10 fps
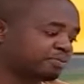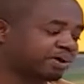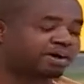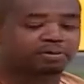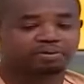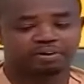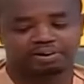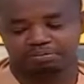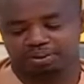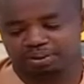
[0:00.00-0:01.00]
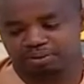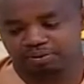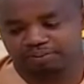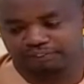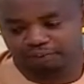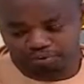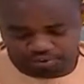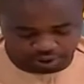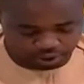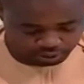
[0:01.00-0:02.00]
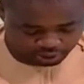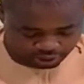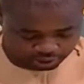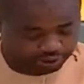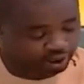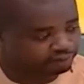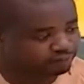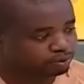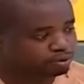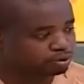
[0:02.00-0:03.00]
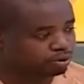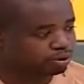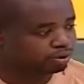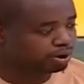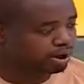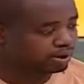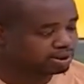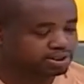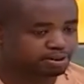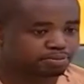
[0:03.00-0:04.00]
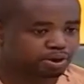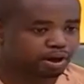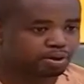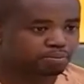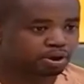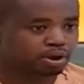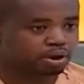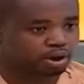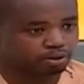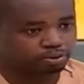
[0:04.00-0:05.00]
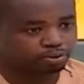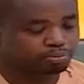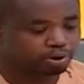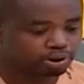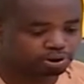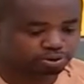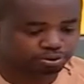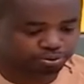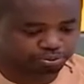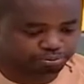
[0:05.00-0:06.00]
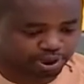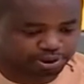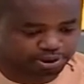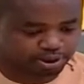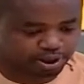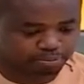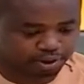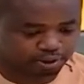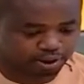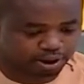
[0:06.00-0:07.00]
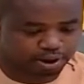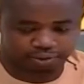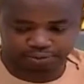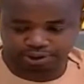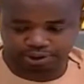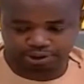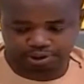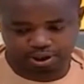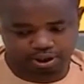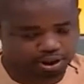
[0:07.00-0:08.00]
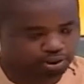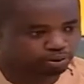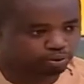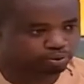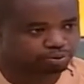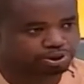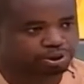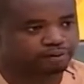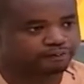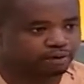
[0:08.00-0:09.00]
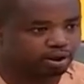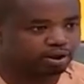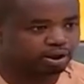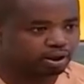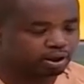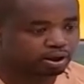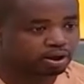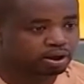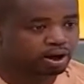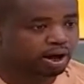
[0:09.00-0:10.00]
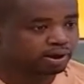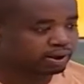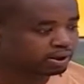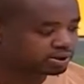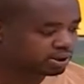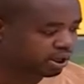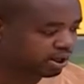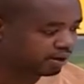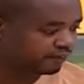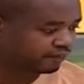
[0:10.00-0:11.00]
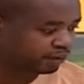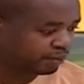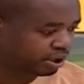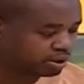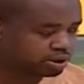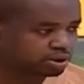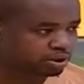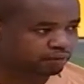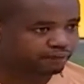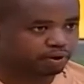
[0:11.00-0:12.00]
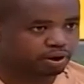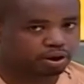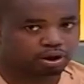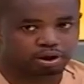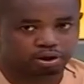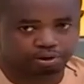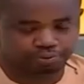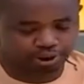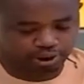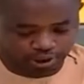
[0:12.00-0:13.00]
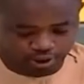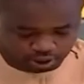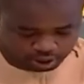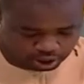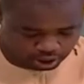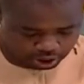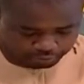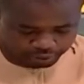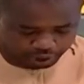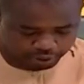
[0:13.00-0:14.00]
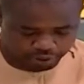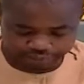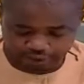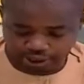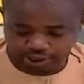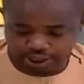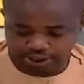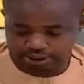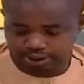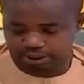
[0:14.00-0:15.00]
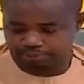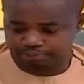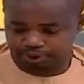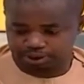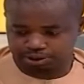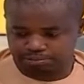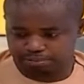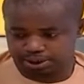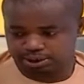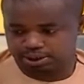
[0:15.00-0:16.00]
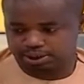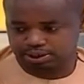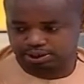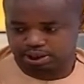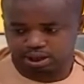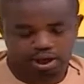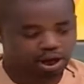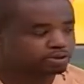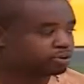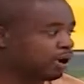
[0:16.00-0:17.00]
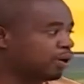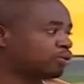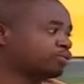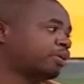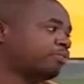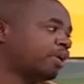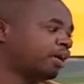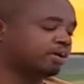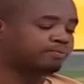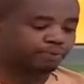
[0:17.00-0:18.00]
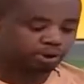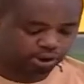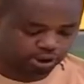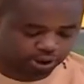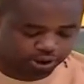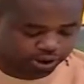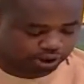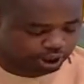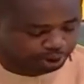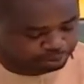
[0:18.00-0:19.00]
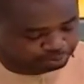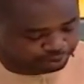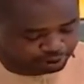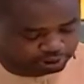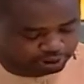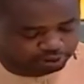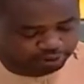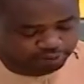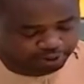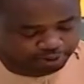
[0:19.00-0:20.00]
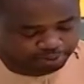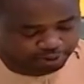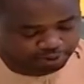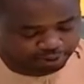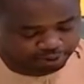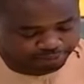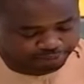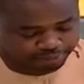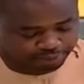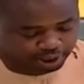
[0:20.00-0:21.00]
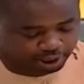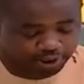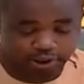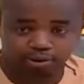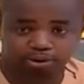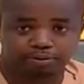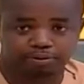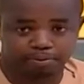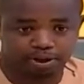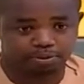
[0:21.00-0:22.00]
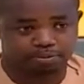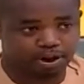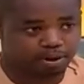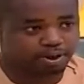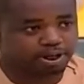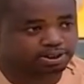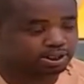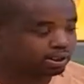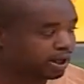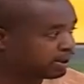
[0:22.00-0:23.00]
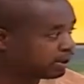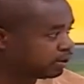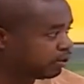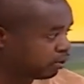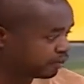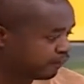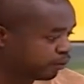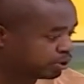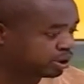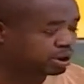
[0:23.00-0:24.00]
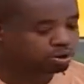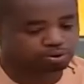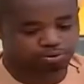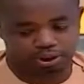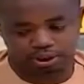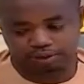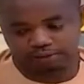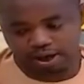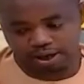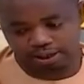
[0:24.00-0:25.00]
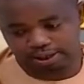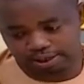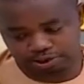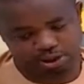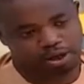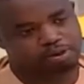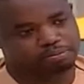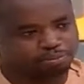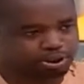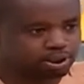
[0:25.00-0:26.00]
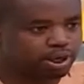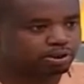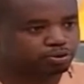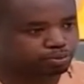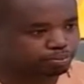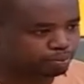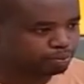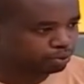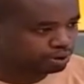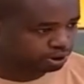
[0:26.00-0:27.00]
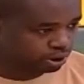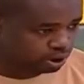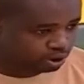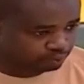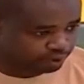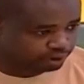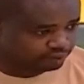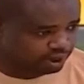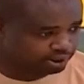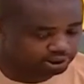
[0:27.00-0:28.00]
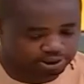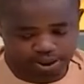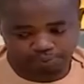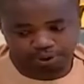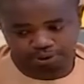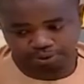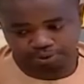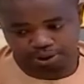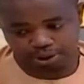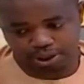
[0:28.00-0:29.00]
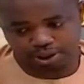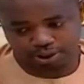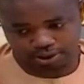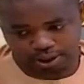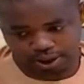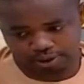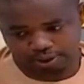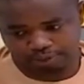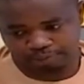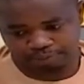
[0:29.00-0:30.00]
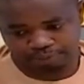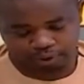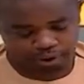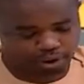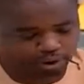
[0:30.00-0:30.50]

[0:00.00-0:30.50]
can only be hopeful and uh, thankful to God at the same time. And good morning to my senior brother, Richard here, and your good self, mm. and the uh, ardent viewers of uh, New Day. Uh, we are confident that this matters. As you are also aware, the incoming president of the Republic of Ghana, John Dramani Mahama is in London, Oxford, to deliver a lecture, basically to promote whatever it is that we are doing here in Ghana. Yeah.